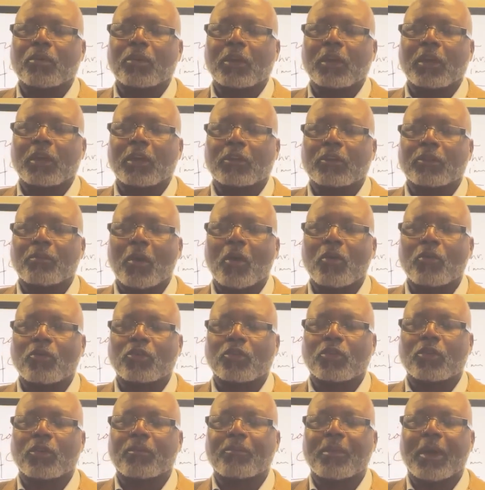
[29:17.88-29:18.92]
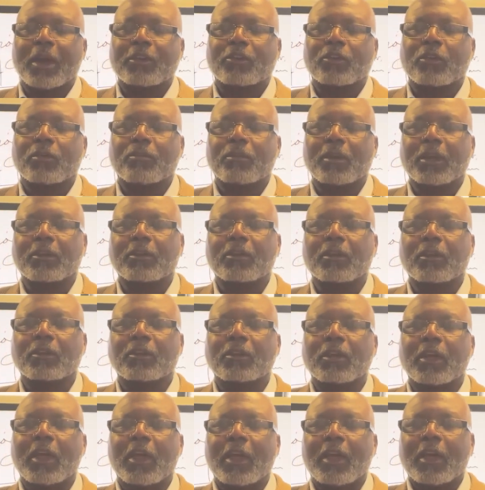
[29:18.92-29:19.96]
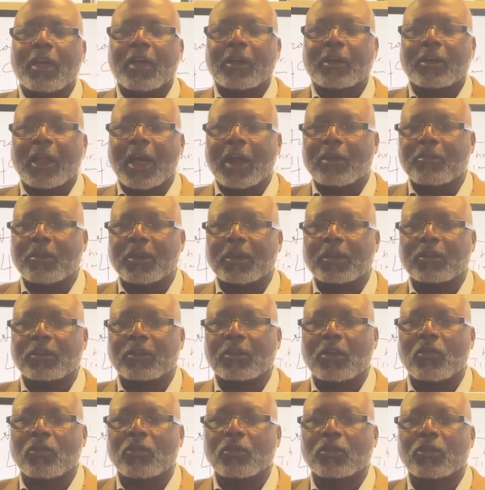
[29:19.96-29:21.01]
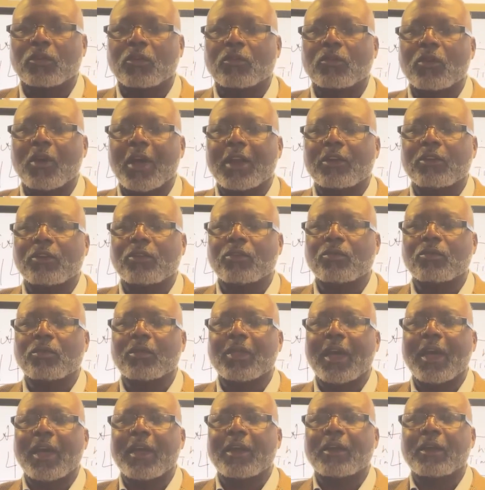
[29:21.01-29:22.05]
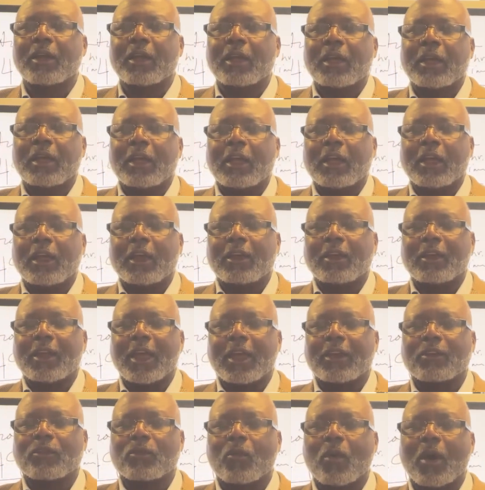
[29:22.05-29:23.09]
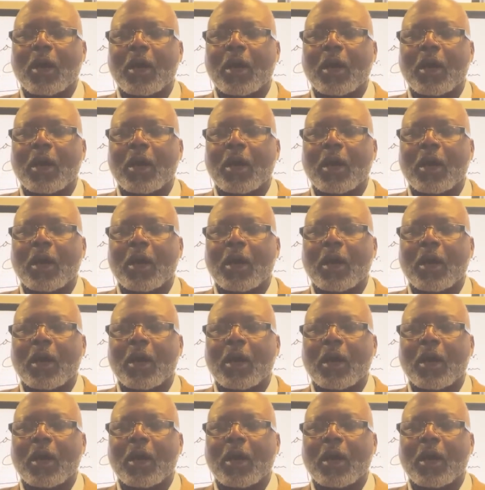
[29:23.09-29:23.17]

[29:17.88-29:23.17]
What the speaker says: exposure about your business. A lot of business owners don't know how to do that, and that's why I